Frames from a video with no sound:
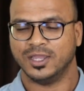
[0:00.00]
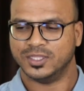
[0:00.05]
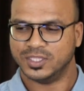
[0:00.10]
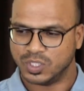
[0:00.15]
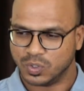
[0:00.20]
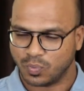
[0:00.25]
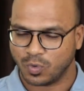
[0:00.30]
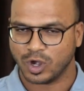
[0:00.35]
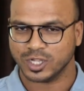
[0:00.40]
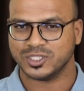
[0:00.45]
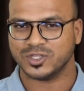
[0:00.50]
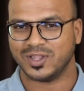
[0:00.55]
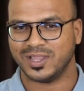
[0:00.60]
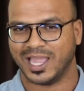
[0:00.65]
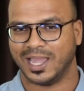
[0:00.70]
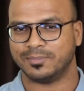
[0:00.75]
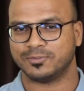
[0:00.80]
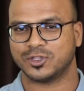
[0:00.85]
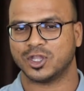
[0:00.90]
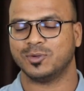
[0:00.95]
you want your
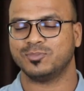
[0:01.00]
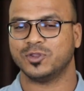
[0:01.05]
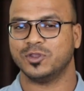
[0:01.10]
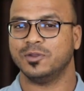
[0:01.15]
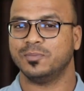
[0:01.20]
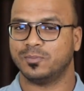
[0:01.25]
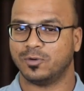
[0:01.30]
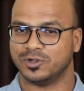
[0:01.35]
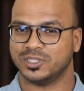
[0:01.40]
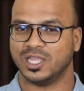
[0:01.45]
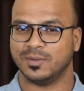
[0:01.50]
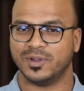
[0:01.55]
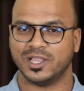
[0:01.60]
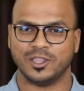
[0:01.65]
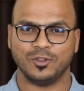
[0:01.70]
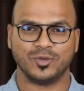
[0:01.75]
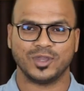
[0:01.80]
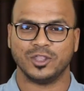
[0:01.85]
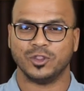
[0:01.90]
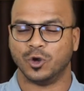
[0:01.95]
laptop to be portable
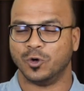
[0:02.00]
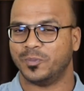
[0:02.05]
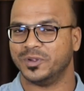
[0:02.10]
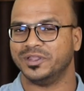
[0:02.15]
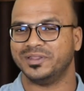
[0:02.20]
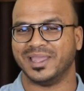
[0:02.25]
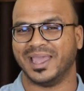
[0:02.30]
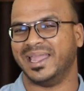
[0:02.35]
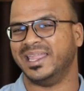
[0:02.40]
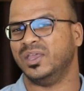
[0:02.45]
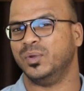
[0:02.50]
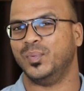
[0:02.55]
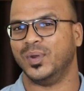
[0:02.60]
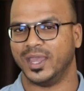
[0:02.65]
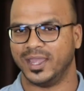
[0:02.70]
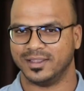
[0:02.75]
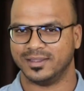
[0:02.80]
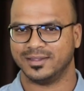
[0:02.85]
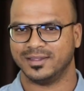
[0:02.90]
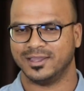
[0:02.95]
and you can open it
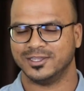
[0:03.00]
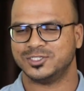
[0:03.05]
anywhere.